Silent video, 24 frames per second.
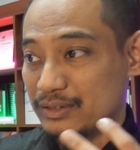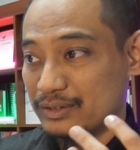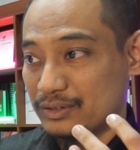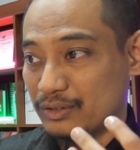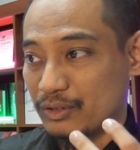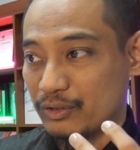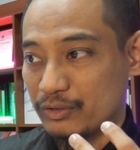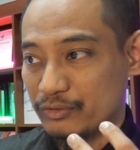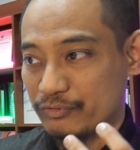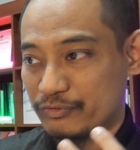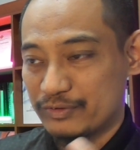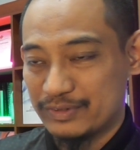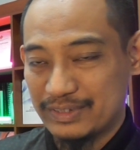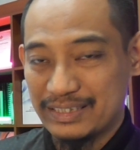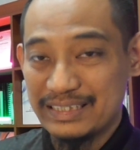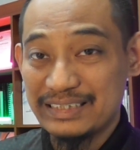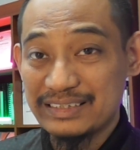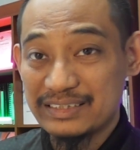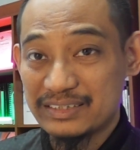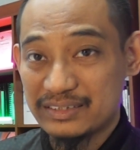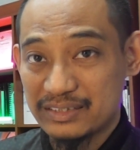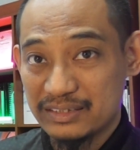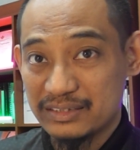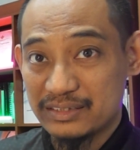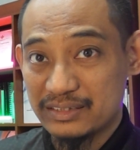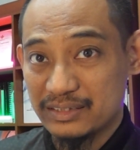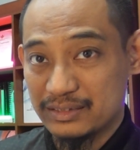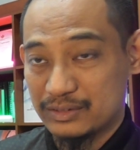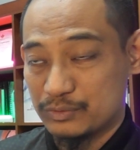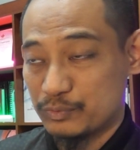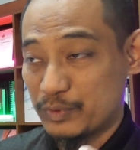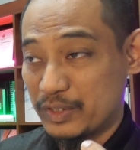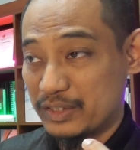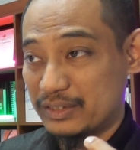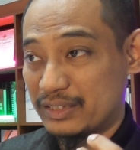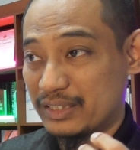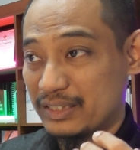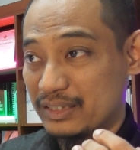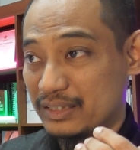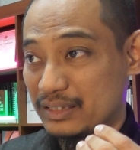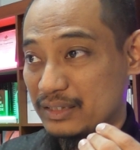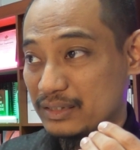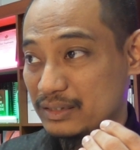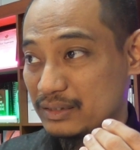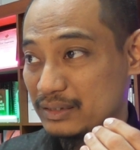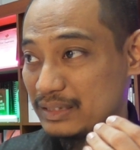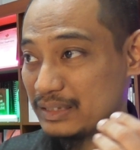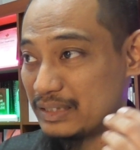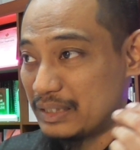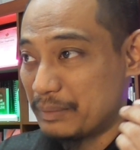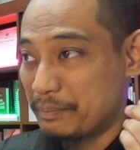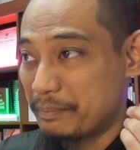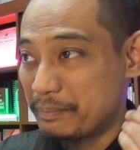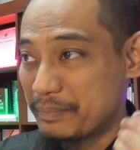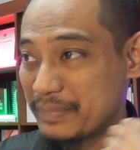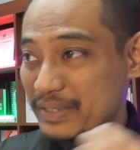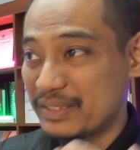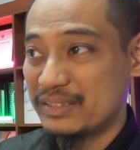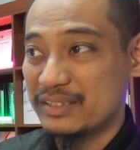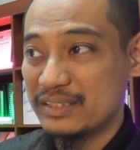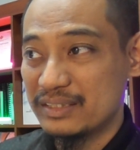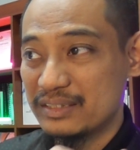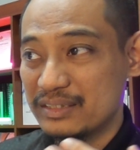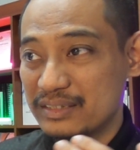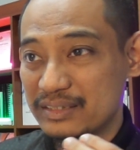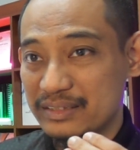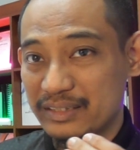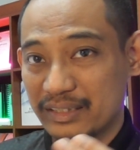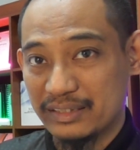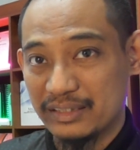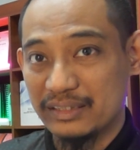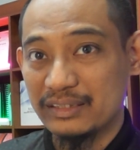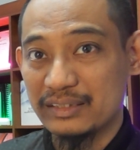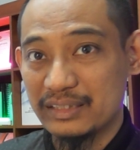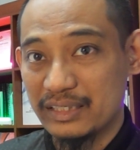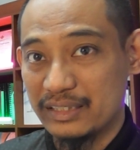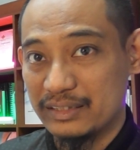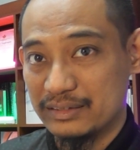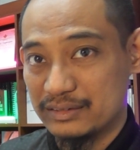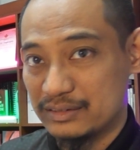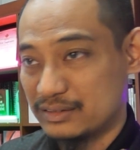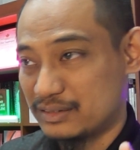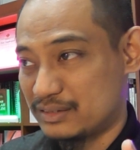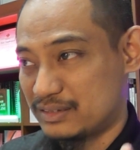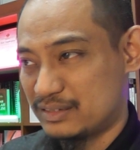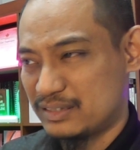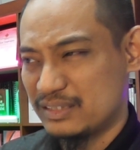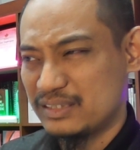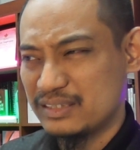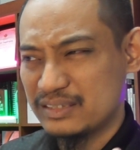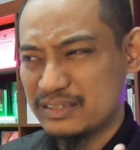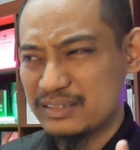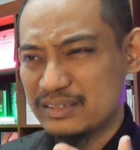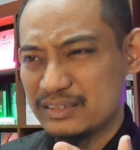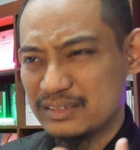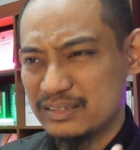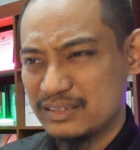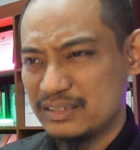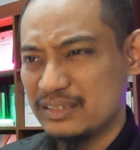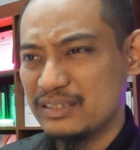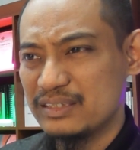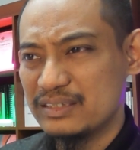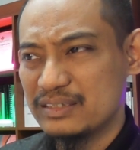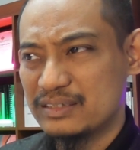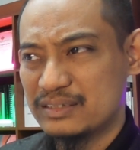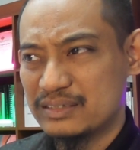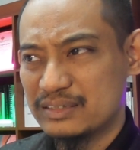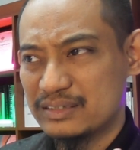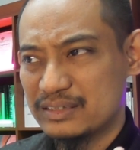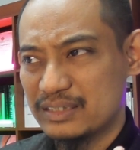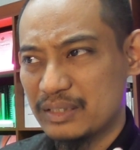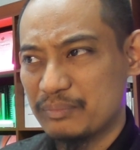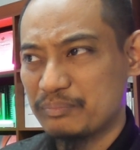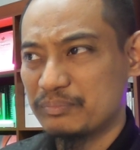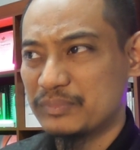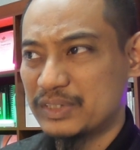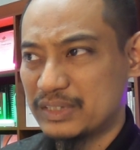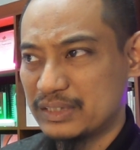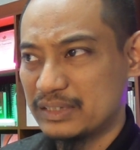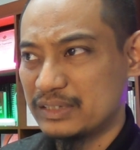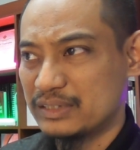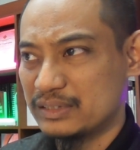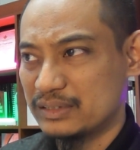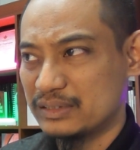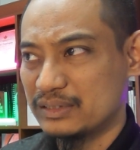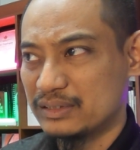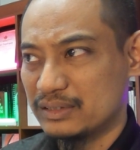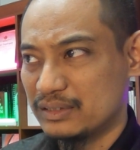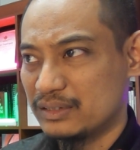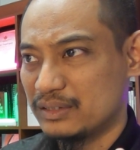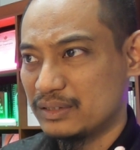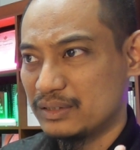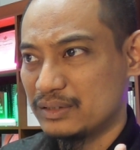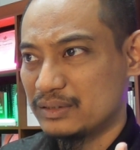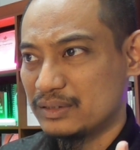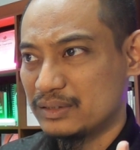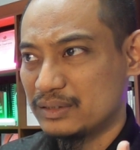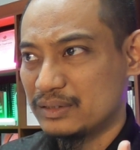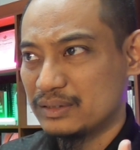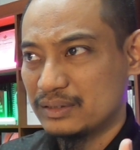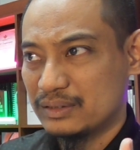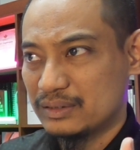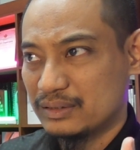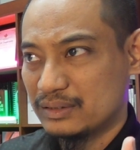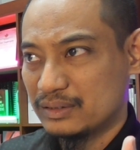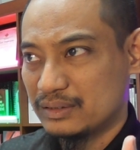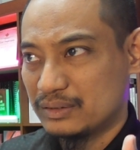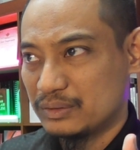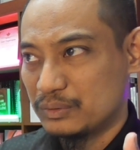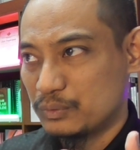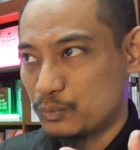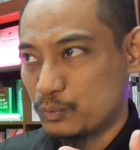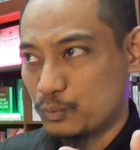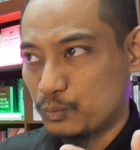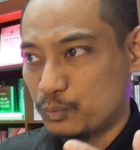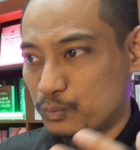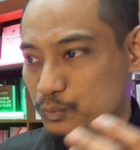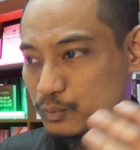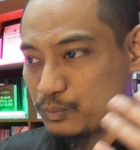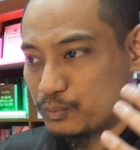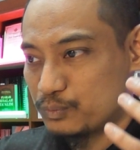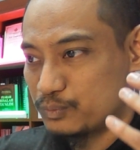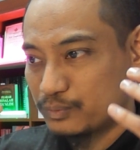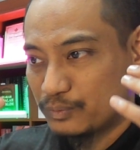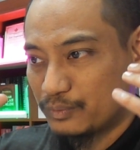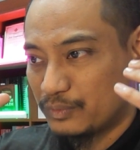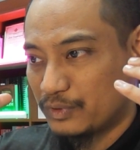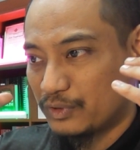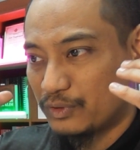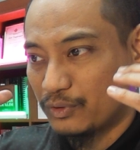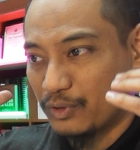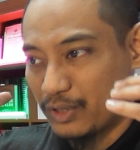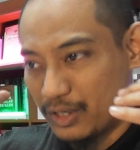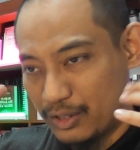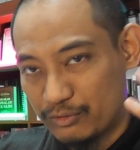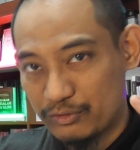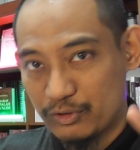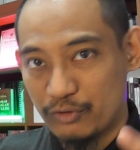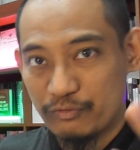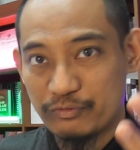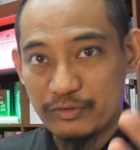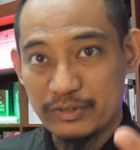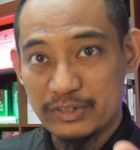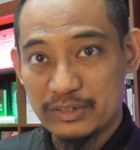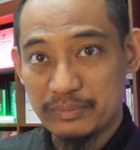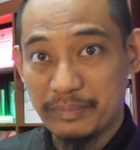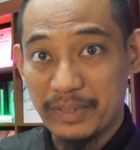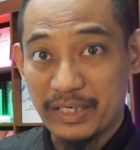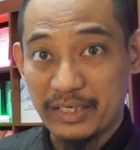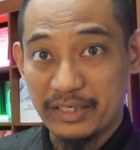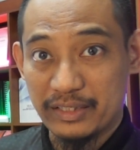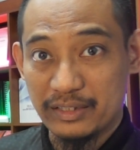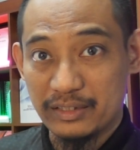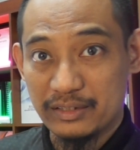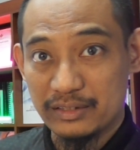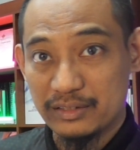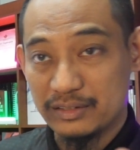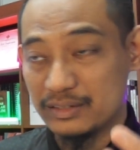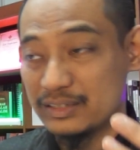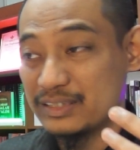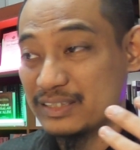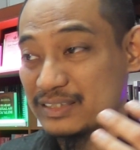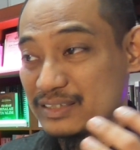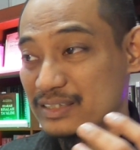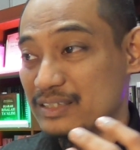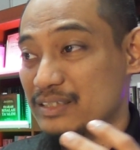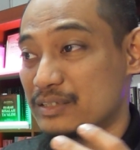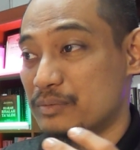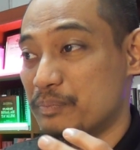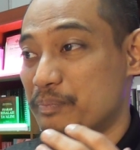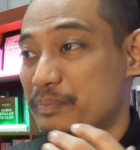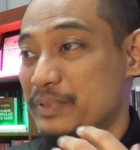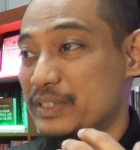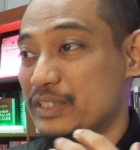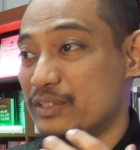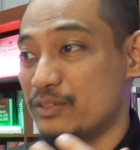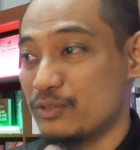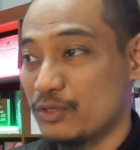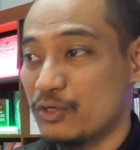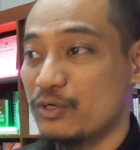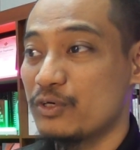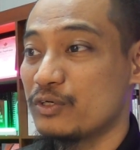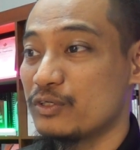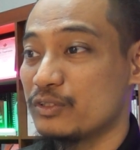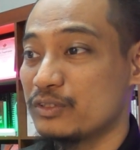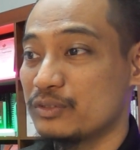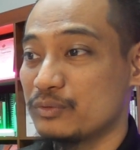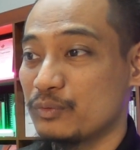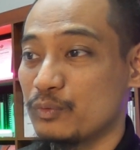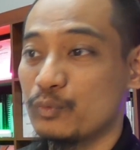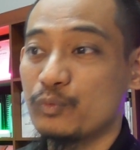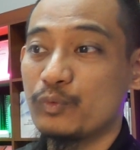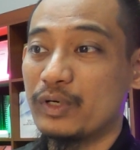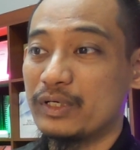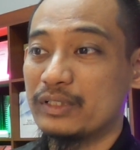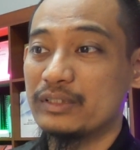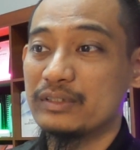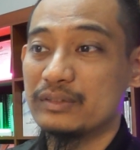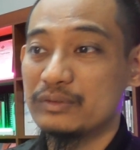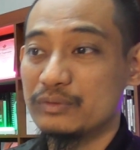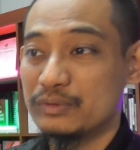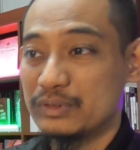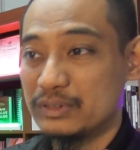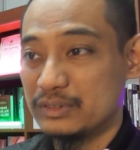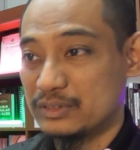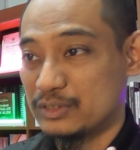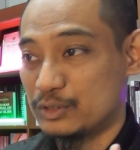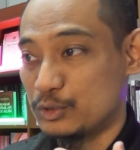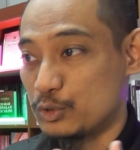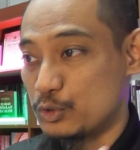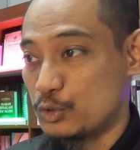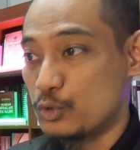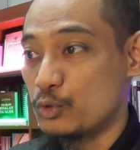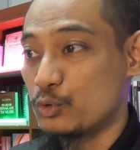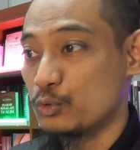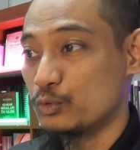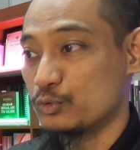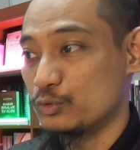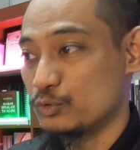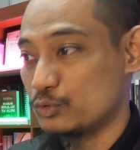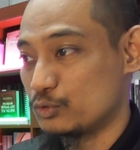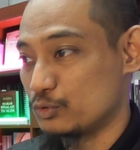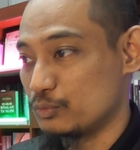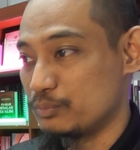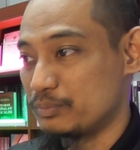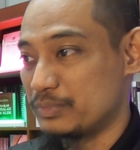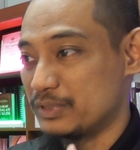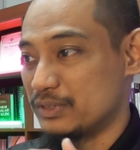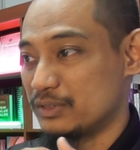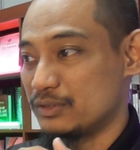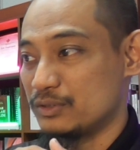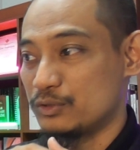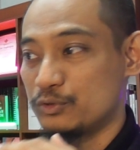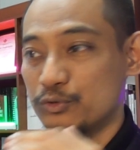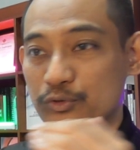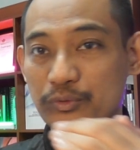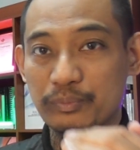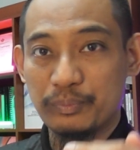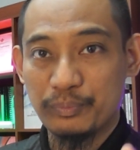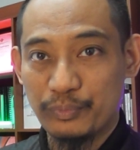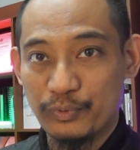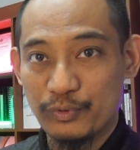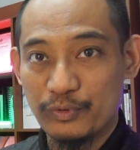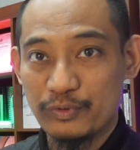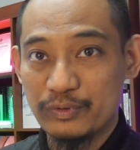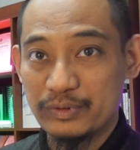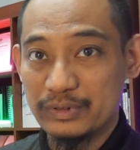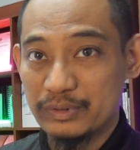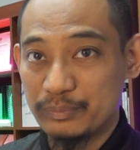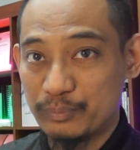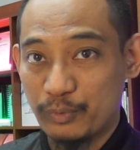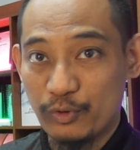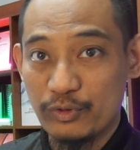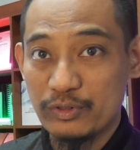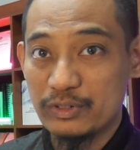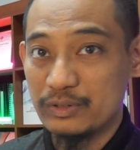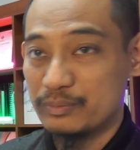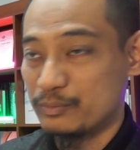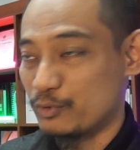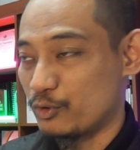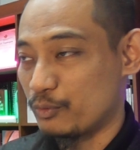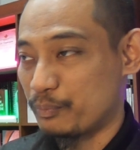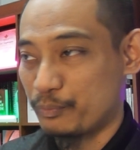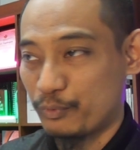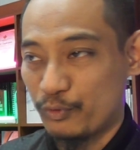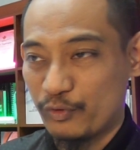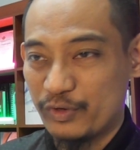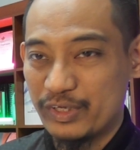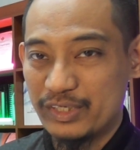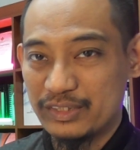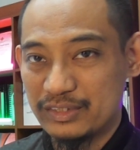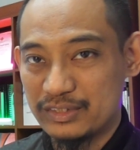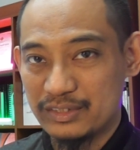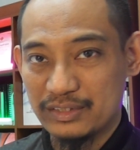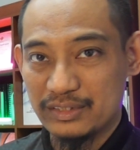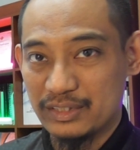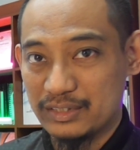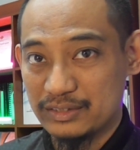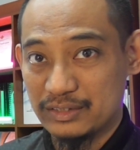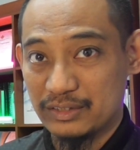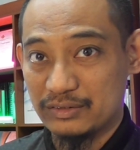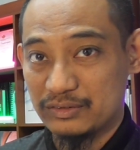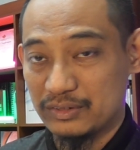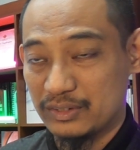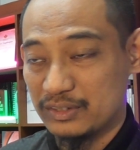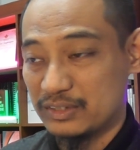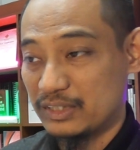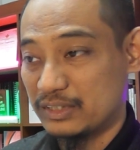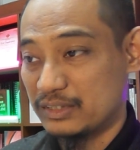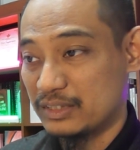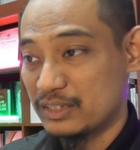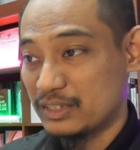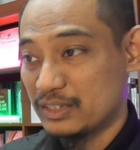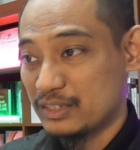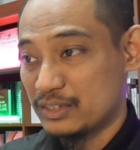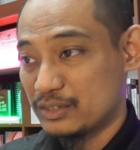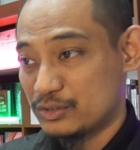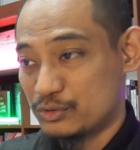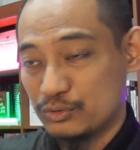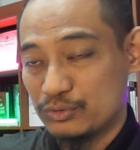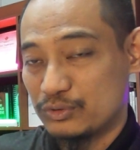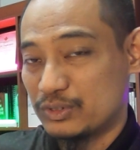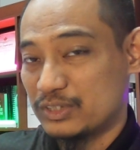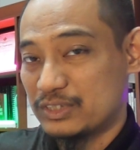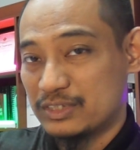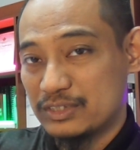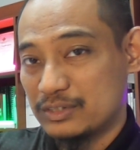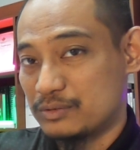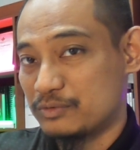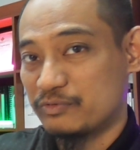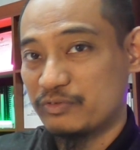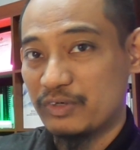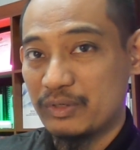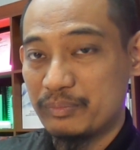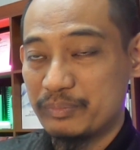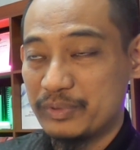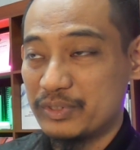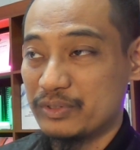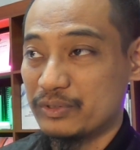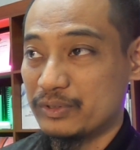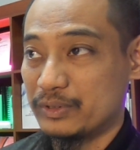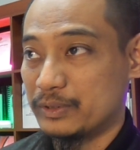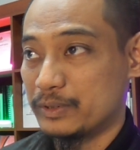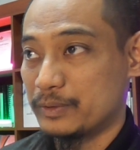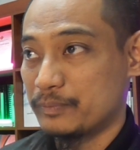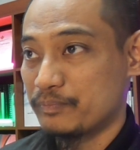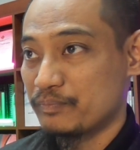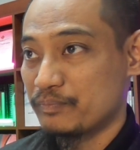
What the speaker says: of instances where they immediately recognize this is something out of this mind. This is beyond what is known to be good poem or poetic, etc., right? So this is far beyond.